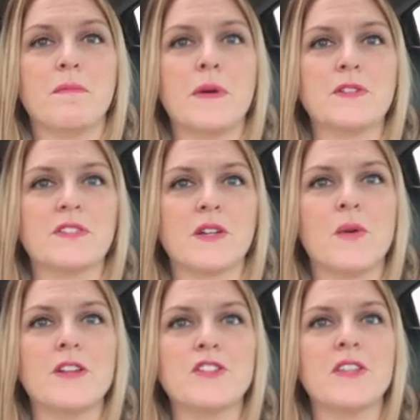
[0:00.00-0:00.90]
post the
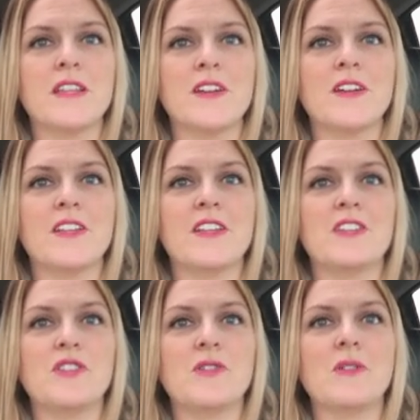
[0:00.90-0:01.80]
question there, and
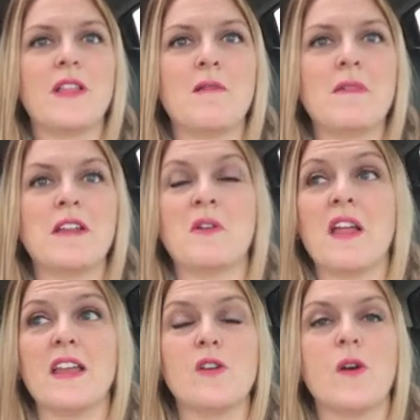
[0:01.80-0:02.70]
then you let me know
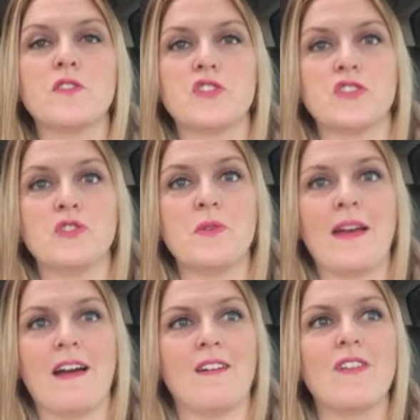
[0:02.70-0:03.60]
any question you
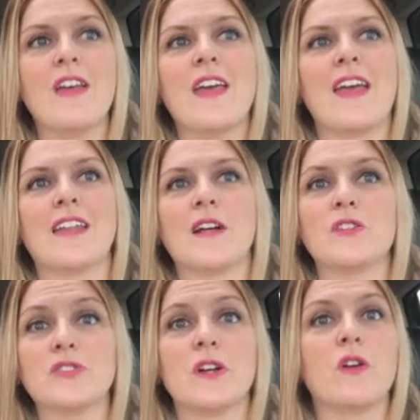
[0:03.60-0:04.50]
have, and
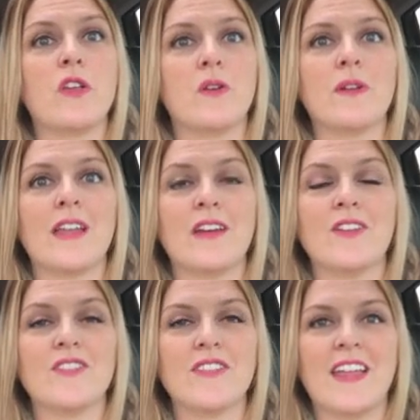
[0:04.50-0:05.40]
I'll do a Q and A
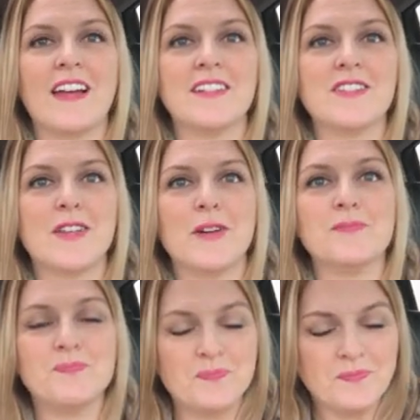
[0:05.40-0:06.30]
over that.
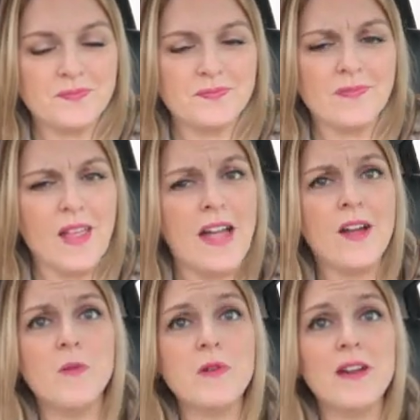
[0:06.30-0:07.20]
So I
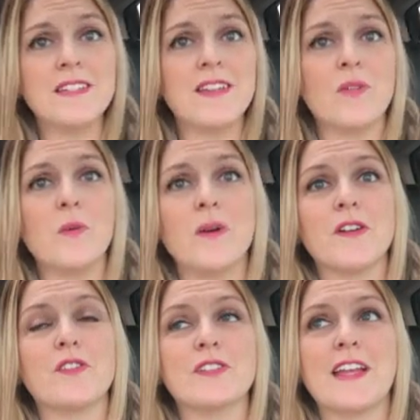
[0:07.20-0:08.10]
hope you guys have a
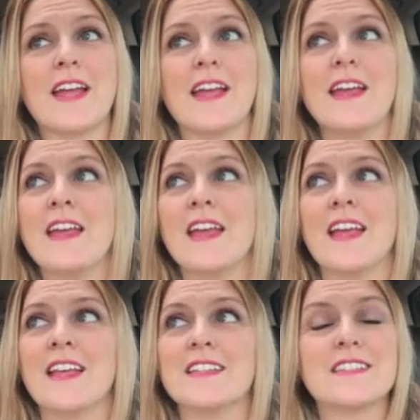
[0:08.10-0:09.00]
wonderful day.
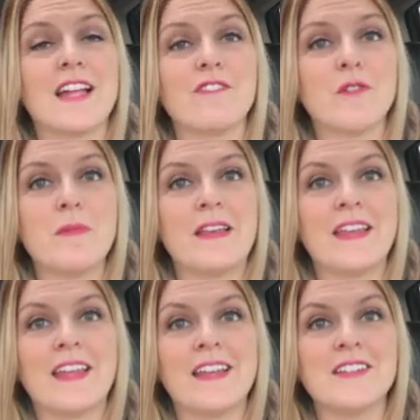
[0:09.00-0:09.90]
It's time for me
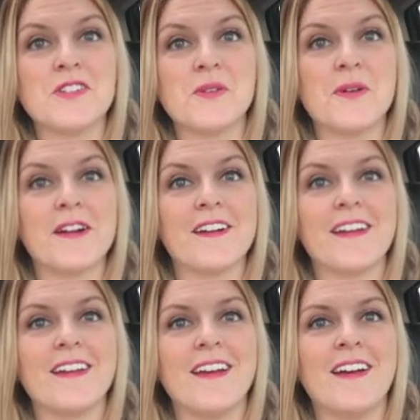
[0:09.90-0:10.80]
to get into work.
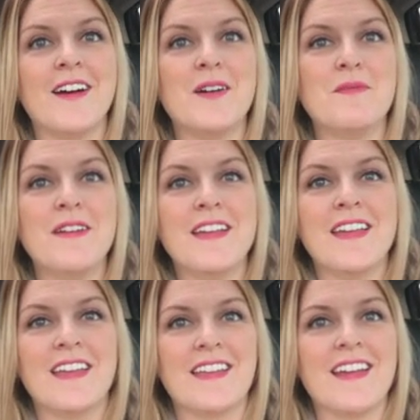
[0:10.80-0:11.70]
Um,
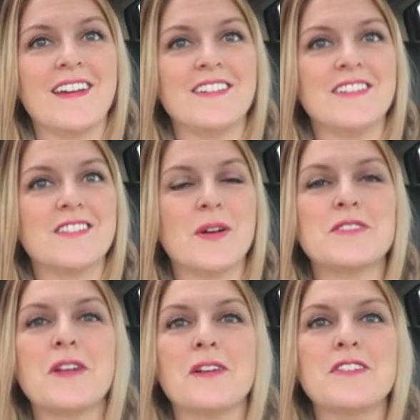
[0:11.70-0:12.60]
yeah, so
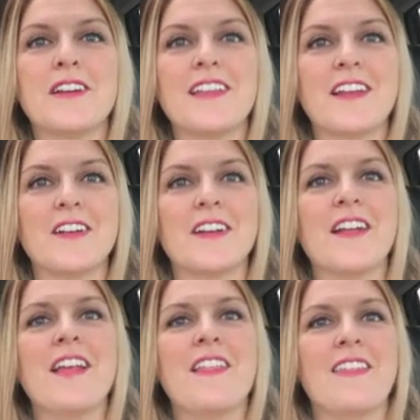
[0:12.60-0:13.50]
I'll talk to y'all later.
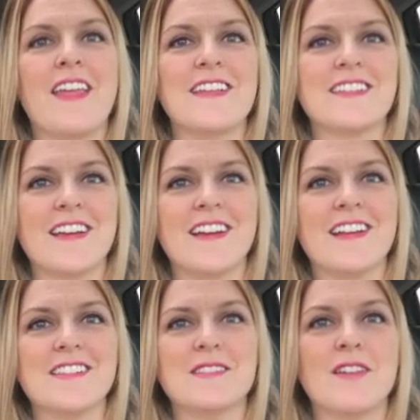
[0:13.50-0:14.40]
Thanks
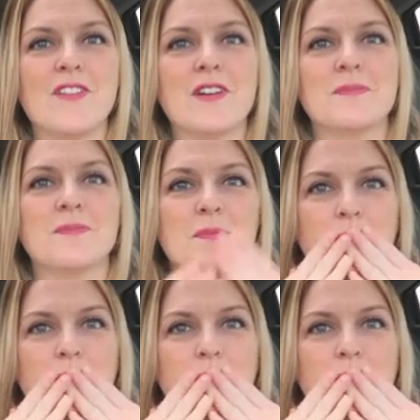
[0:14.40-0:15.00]
guys, love y'all.